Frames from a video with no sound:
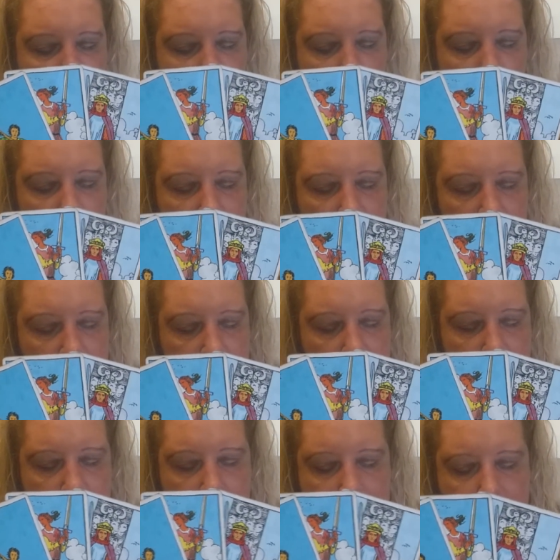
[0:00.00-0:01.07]
card
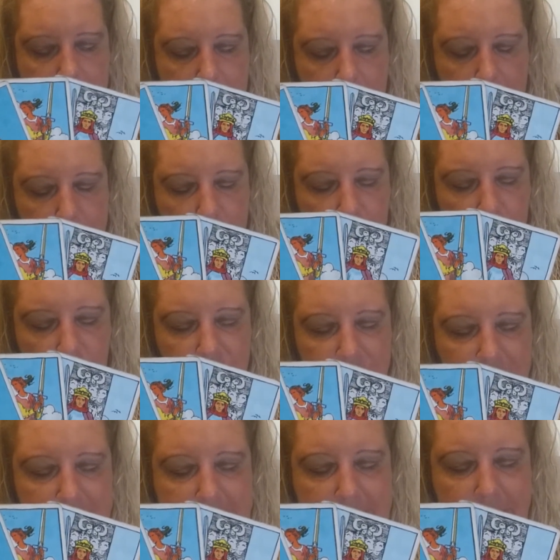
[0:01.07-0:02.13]
that I pulled
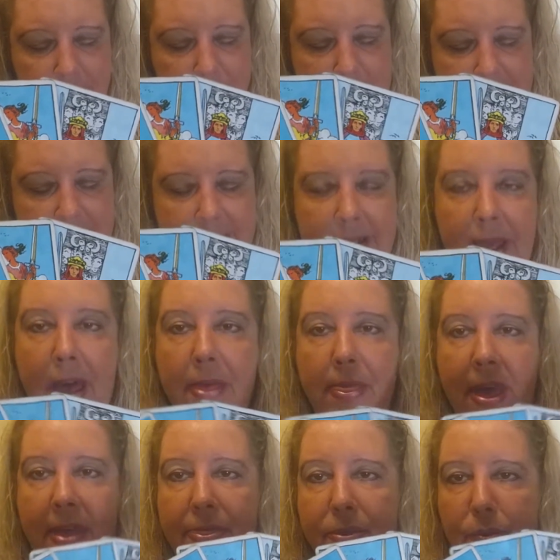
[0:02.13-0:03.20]
for you being
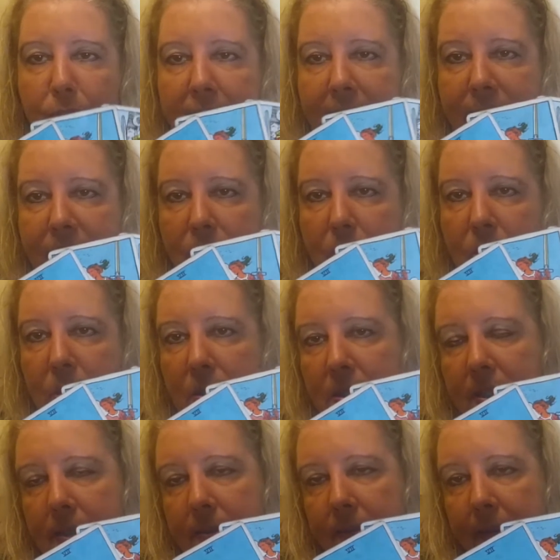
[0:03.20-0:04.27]
that Three of
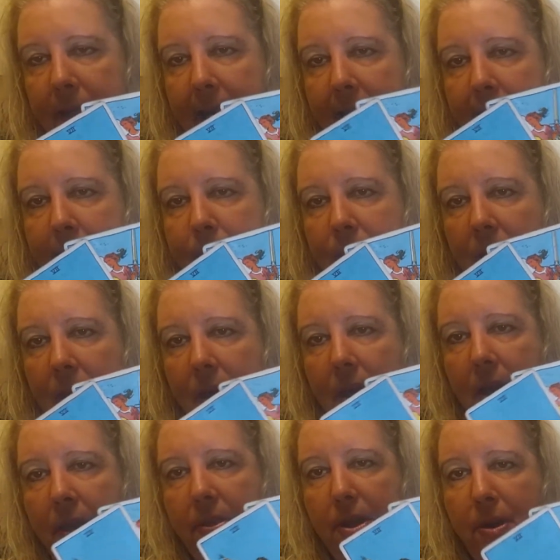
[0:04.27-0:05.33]
Swords, okay?
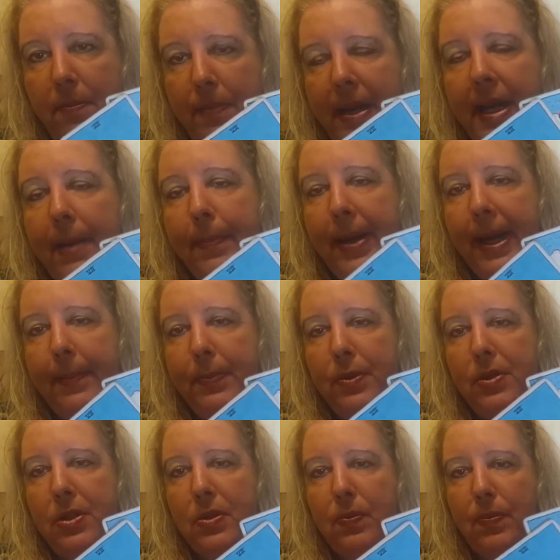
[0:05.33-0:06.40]
There are many
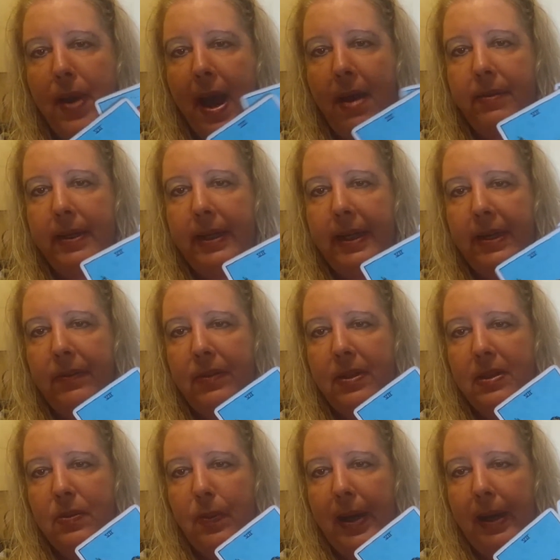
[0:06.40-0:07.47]
people surrounding you
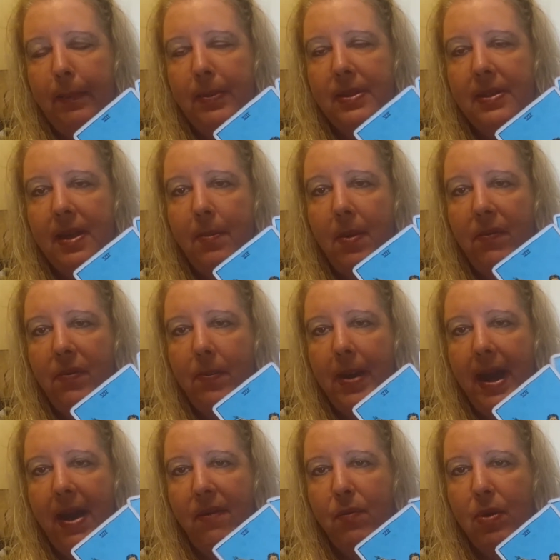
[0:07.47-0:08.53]
this week, but some of them
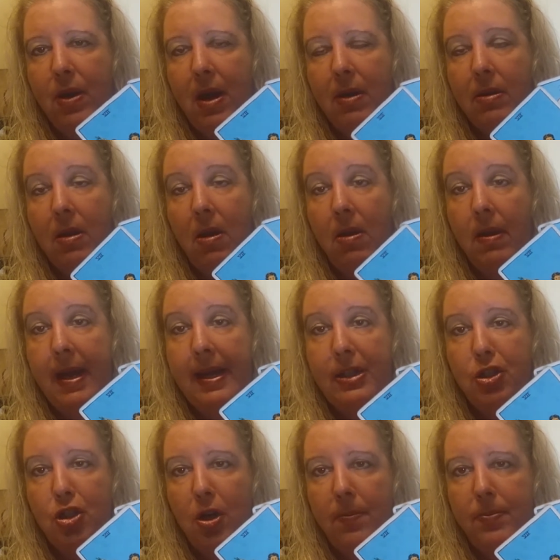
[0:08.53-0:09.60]
have what I call a
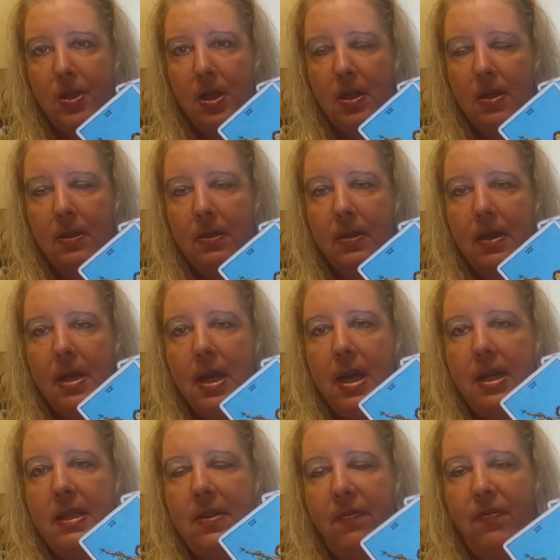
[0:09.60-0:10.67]
sharp tongue.
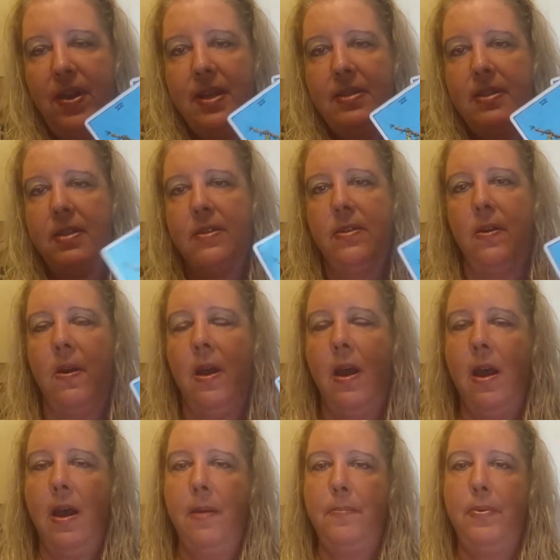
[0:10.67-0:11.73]
Defenses are
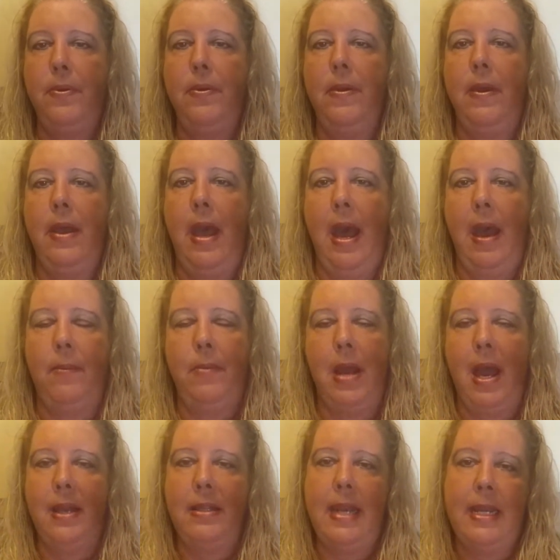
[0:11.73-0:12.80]
up. I'm
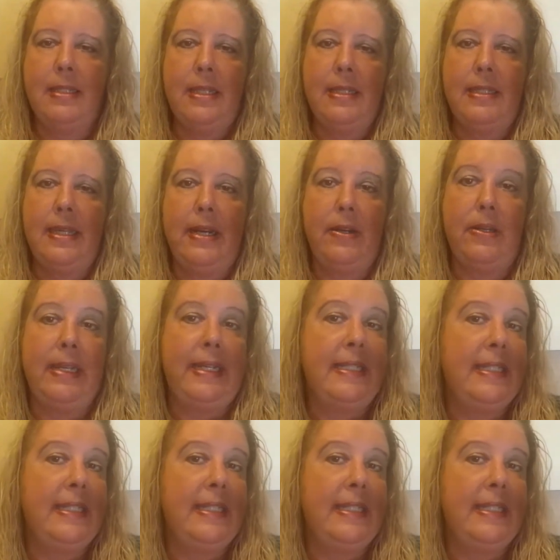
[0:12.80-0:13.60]
not necessarily